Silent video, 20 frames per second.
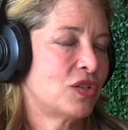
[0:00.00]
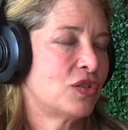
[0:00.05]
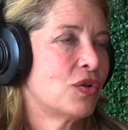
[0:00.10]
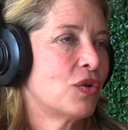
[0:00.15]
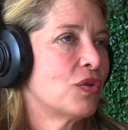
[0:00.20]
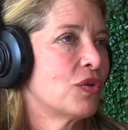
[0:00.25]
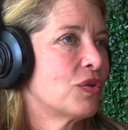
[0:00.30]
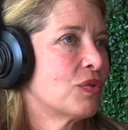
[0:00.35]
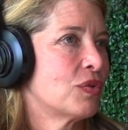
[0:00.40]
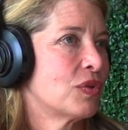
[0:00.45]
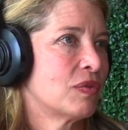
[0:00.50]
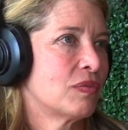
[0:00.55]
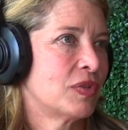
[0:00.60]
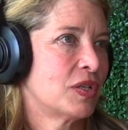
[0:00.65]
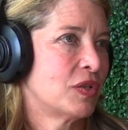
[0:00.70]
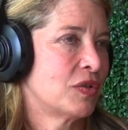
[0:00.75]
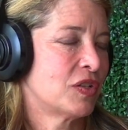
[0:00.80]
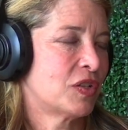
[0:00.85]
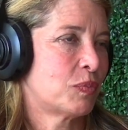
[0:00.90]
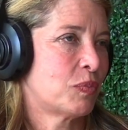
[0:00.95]
To go through a
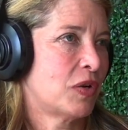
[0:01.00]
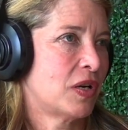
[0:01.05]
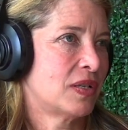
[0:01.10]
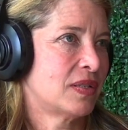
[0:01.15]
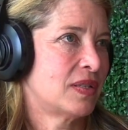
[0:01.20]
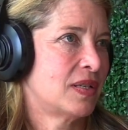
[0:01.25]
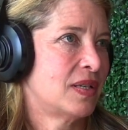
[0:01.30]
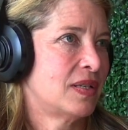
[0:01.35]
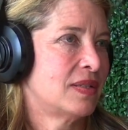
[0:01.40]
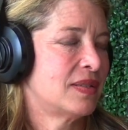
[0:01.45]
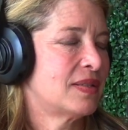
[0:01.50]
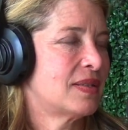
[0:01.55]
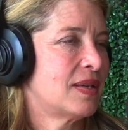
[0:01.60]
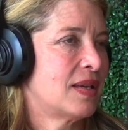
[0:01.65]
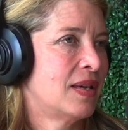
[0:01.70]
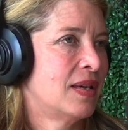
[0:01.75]
rigorous process.